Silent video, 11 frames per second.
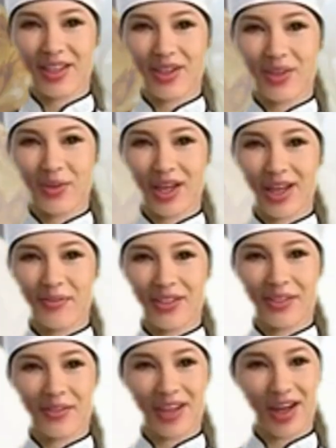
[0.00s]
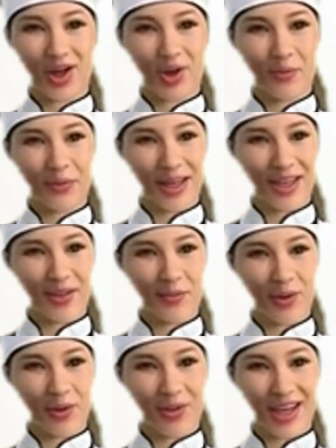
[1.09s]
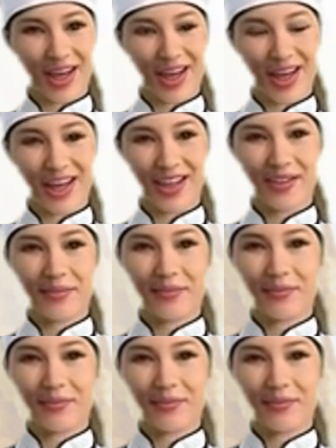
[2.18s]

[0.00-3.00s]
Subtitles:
there you have it, homemade roti canai.